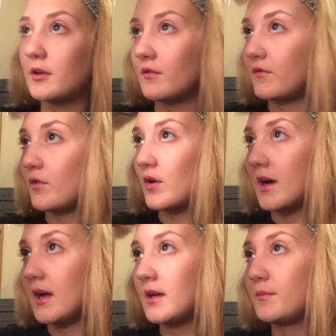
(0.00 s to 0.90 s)
of your
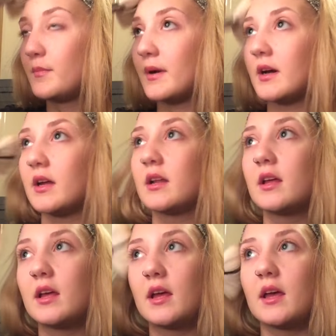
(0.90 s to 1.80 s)
forehead, but
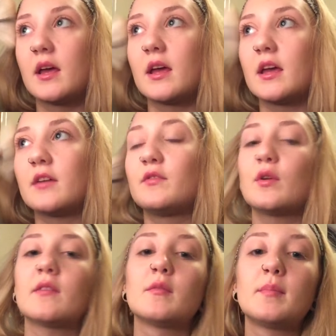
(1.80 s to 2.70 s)
if you
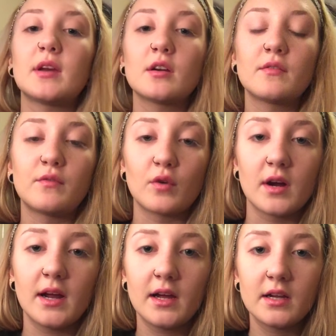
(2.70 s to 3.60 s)
have a bigger
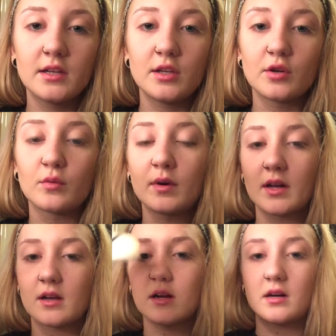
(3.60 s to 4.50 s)
forehead, you'll
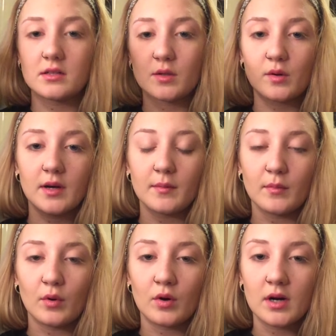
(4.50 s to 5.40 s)
want to contour it
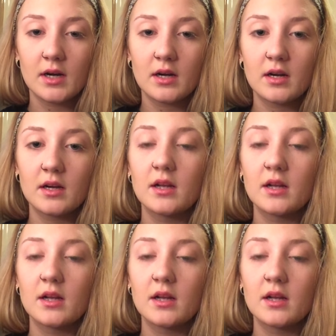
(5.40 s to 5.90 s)
more.